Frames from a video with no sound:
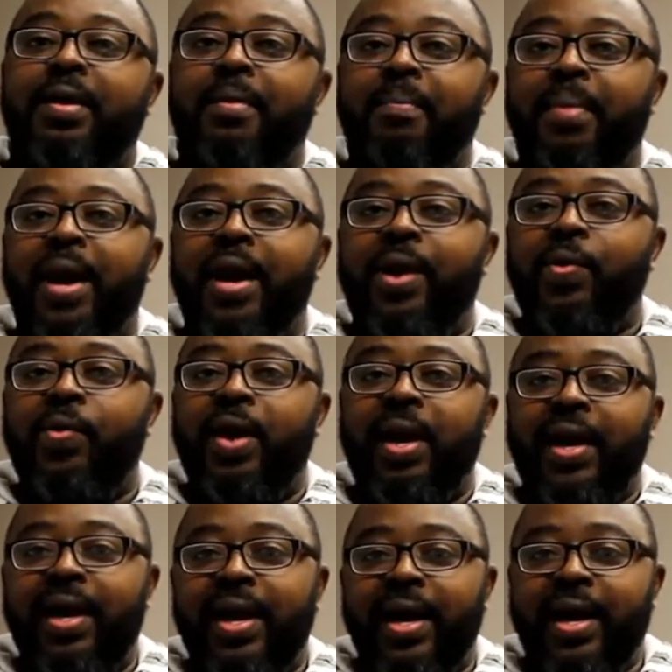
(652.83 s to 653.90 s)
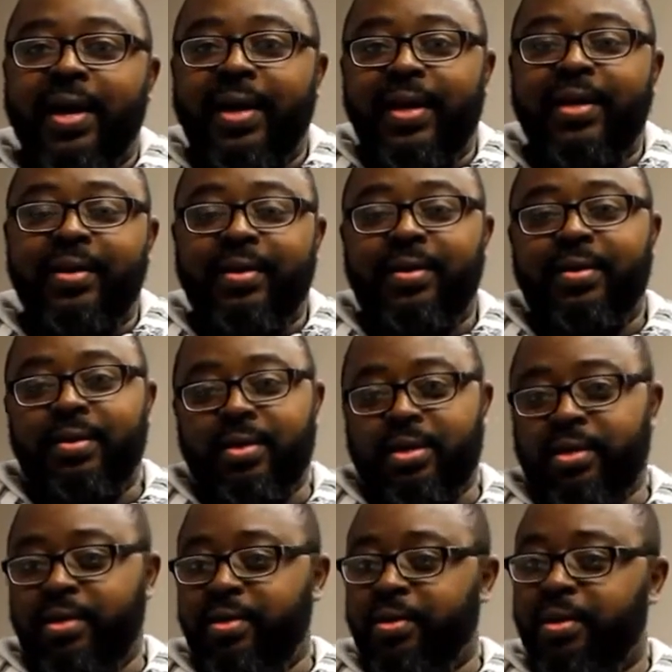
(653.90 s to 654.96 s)
Mangwanani,
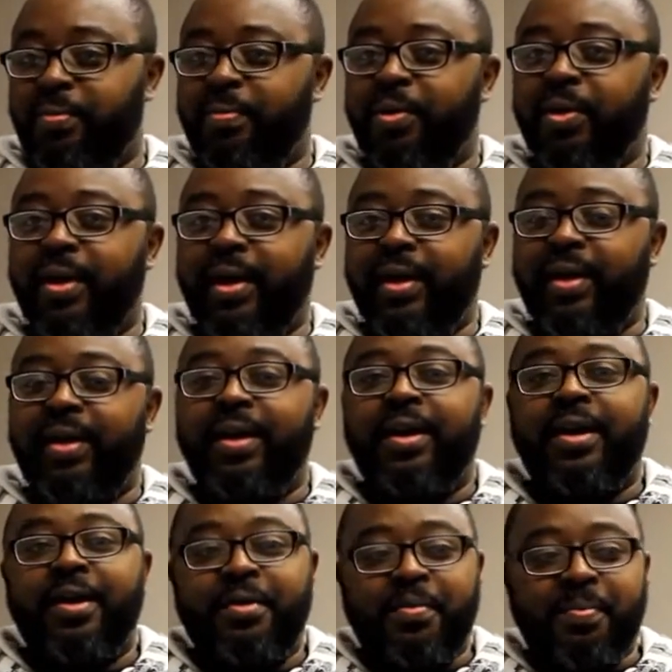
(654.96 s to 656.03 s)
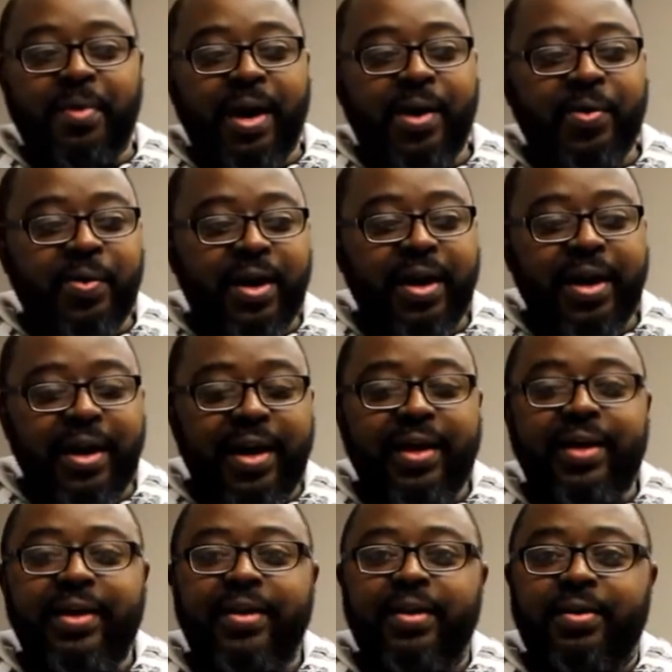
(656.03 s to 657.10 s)
good morning.
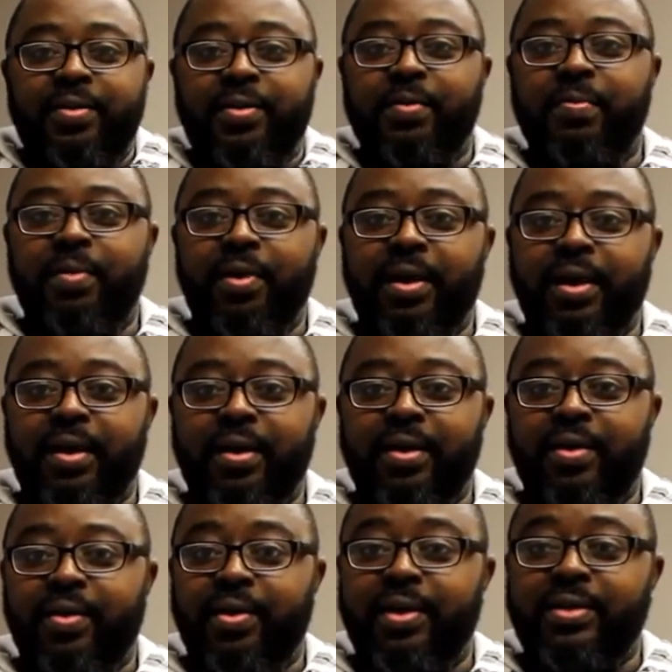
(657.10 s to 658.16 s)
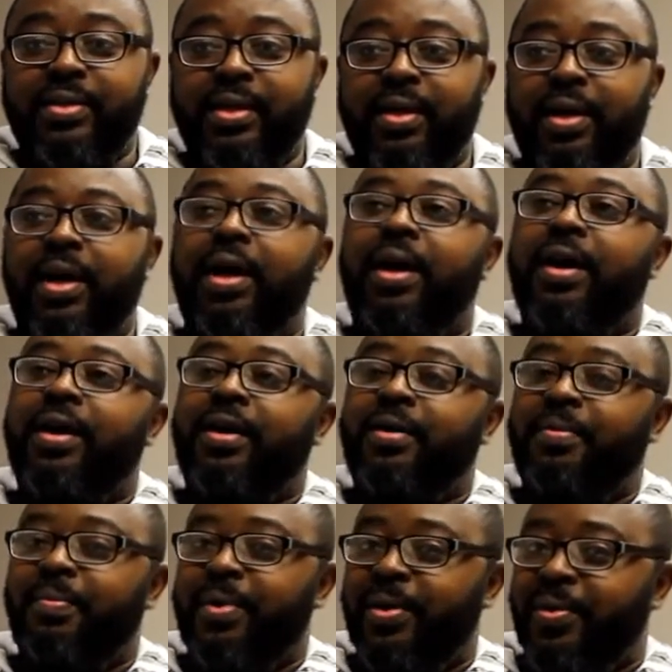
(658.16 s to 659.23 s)
Mangwanani, good morning. Or you can say,
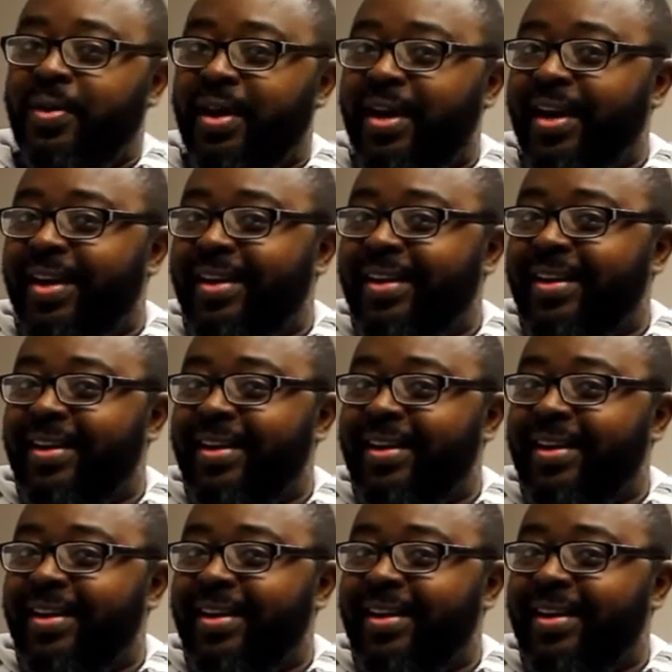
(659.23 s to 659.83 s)
Mangwanani.